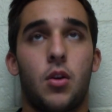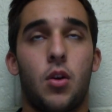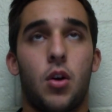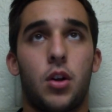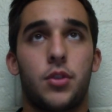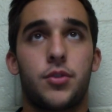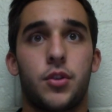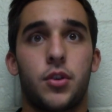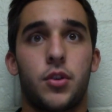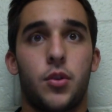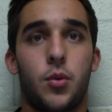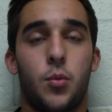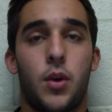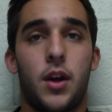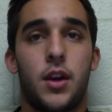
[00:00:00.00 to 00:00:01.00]
alter the
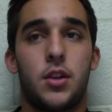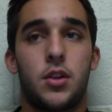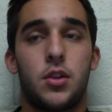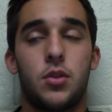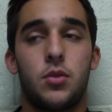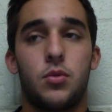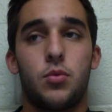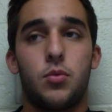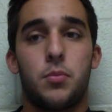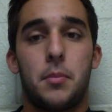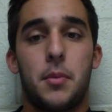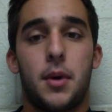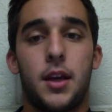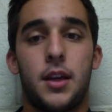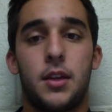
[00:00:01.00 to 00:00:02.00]
way you
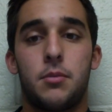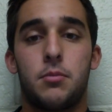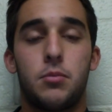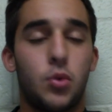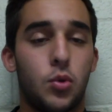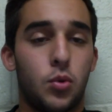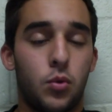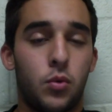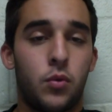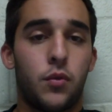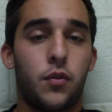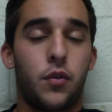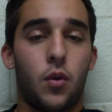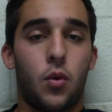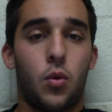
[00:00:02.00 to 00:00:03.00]
might
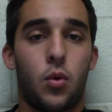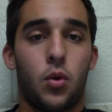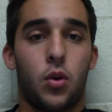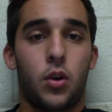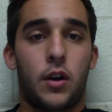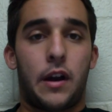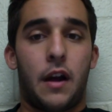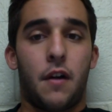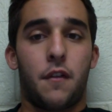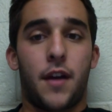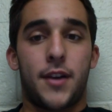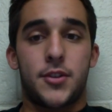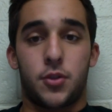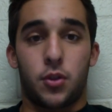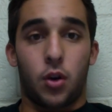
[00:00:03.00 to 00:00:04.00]
move or how
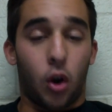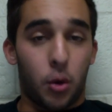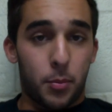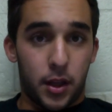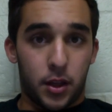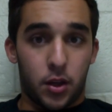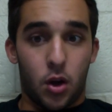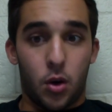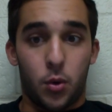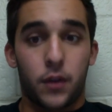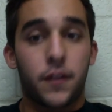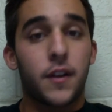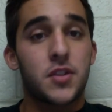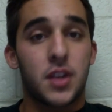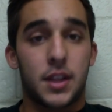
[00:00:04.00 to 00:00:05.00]
fast your heart might go or
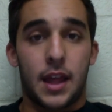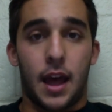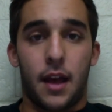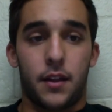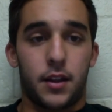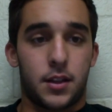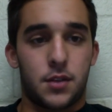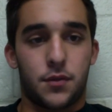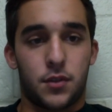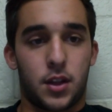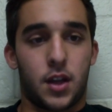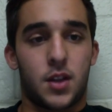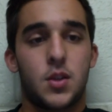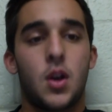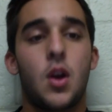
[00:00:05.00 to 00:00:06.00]
things like that, like different
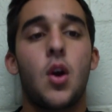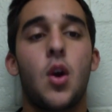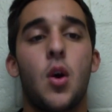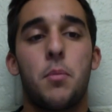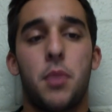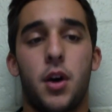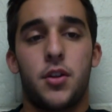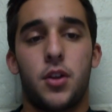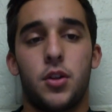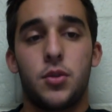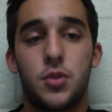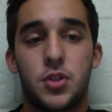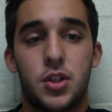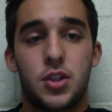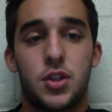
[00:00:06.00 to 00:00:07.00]
things. But
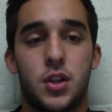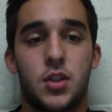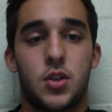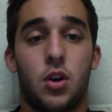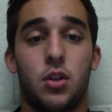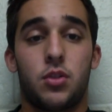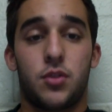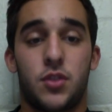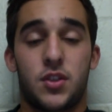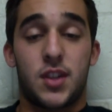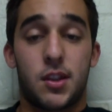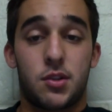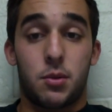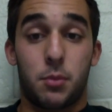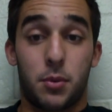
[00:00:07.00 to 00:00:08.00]
hallucinogens alter the
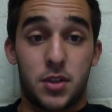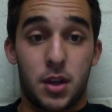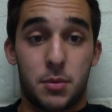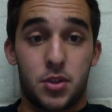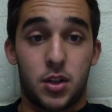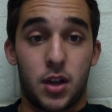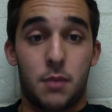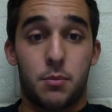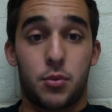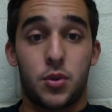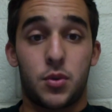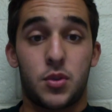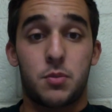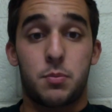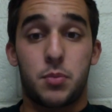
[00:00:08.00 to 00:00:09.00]
sensory perception and
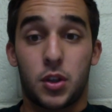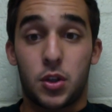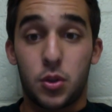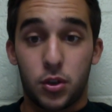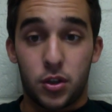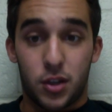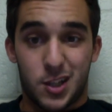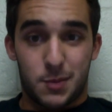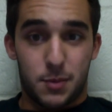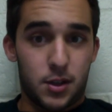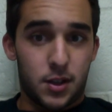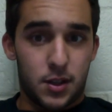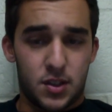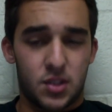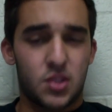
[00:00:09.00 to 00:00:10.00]
produce peculiar
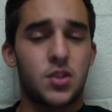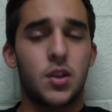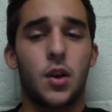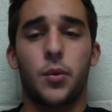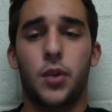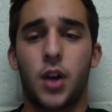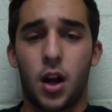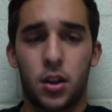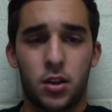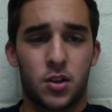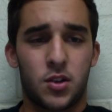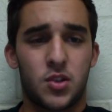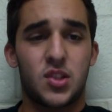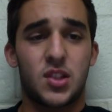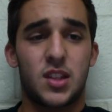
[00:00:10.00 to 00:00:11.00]
experiences, so
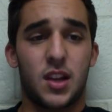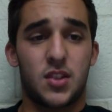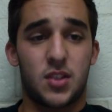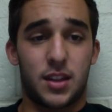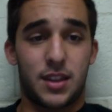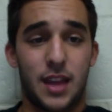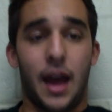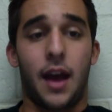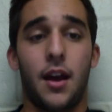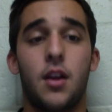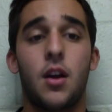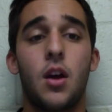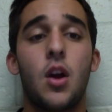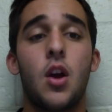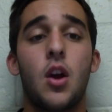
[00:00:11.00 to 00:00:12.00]
colors and things like that.
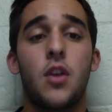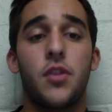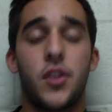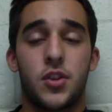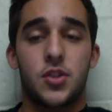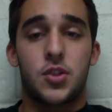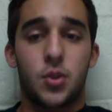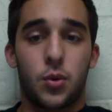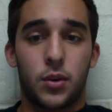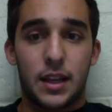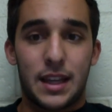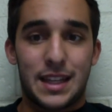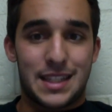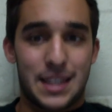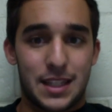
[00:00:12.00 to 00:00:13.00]
They distort
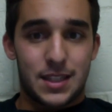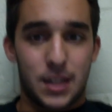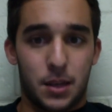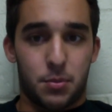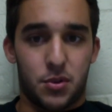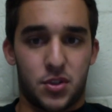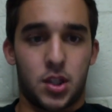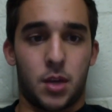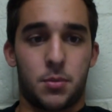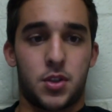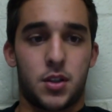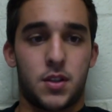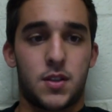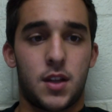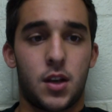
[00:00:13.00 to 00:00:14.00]
existing
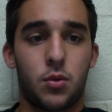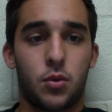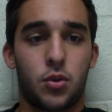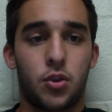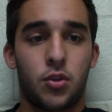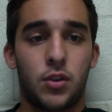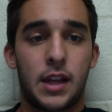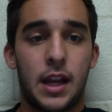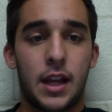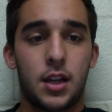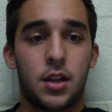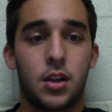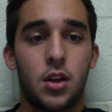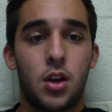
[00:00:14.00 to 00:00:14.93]
perceptions. They don't create